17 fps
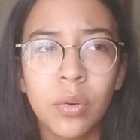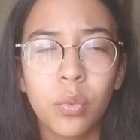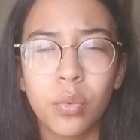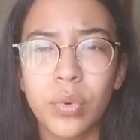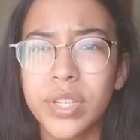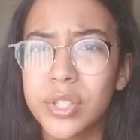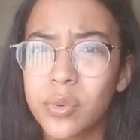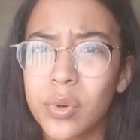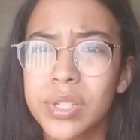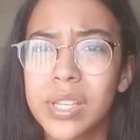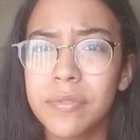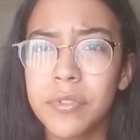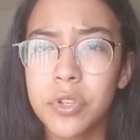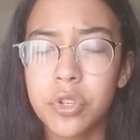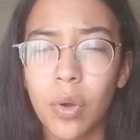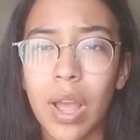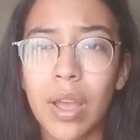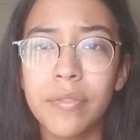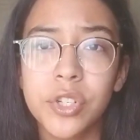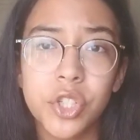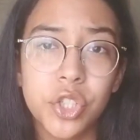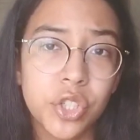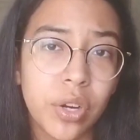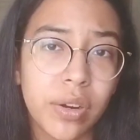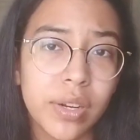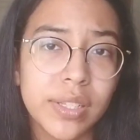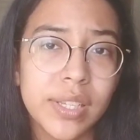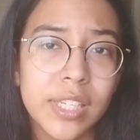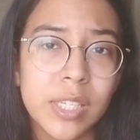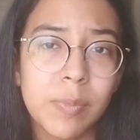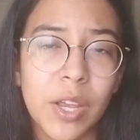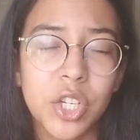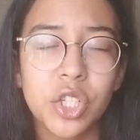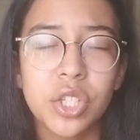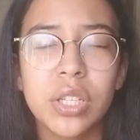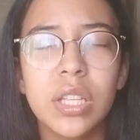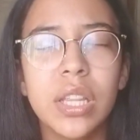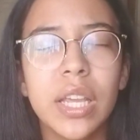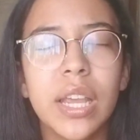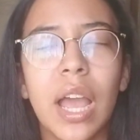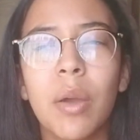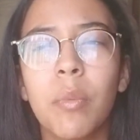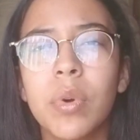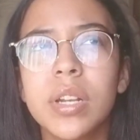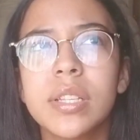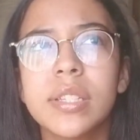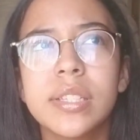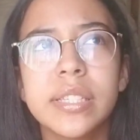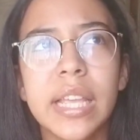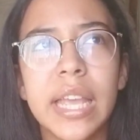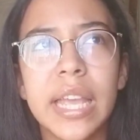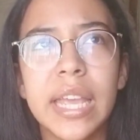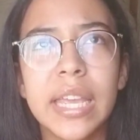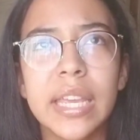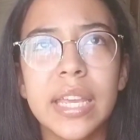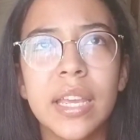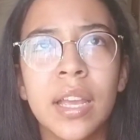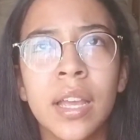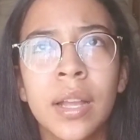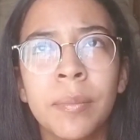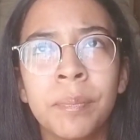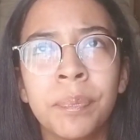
resource if you don't have insurance, especially. Like, I want to say